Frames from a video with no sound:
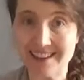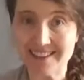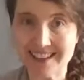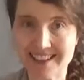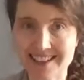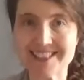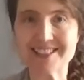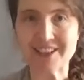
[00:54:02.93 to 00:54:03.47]

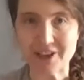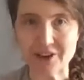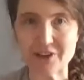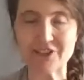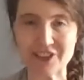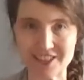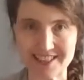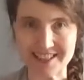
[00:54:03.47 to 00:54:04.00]
airlines
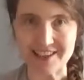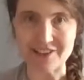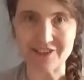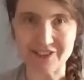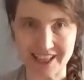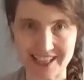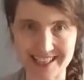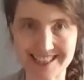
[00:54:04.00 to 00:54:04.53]
oversell
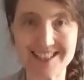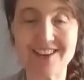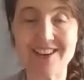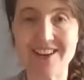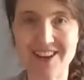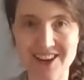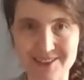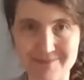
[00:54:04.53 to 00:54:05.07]
flights
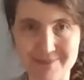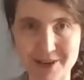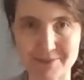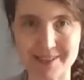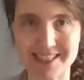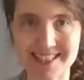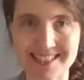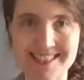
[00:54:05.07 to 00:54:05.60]
on
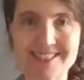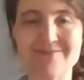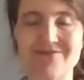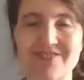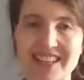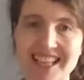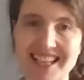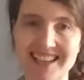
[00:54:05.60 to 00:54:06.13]
purpose
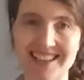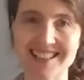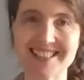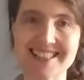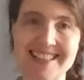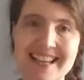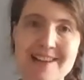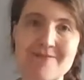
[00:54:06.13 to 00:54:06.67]

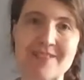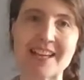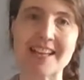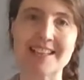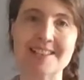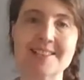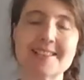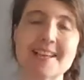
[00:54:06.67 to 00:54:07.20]
because that
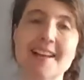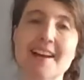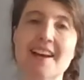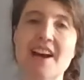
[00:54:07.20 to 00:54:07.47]
means